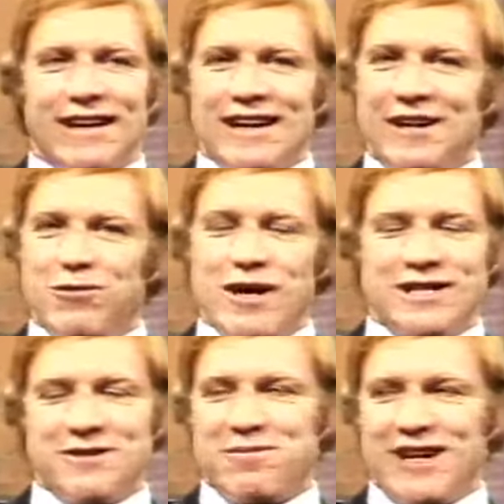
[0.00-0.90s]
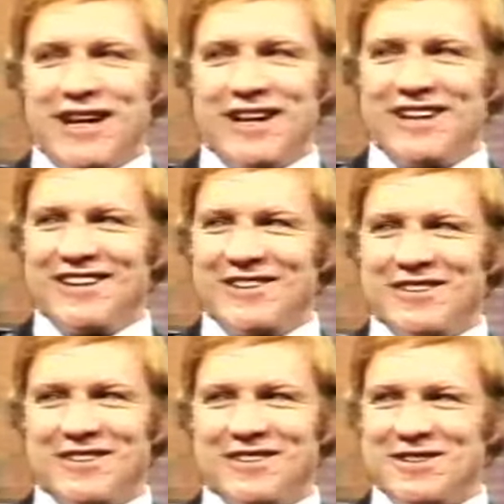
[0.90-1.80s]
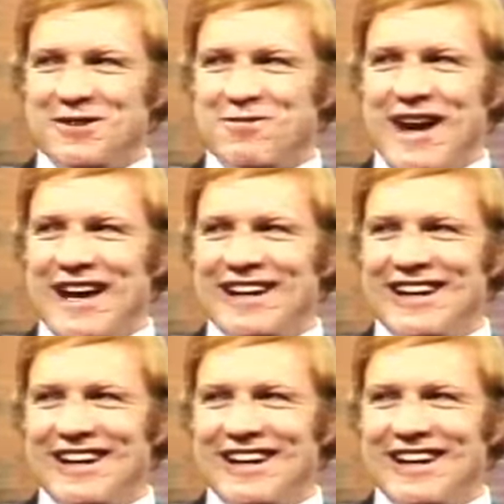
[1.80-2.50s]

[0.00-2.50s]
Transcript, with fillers: he wants to play so badly.